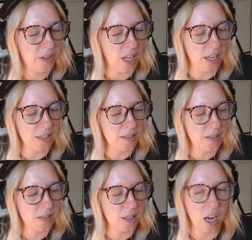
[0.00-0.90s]

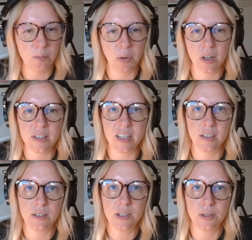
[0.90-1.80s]
that God put us
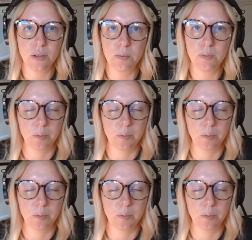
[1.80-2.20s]
here to